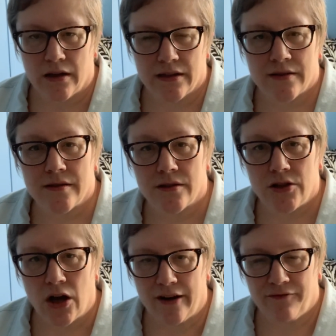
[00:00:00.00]
This is a
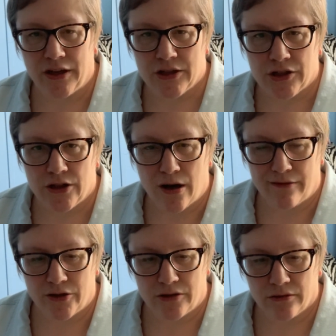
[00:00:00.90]
nonfiction
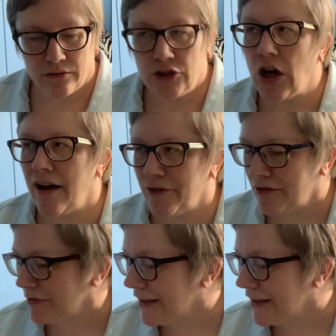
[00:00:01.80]
novel.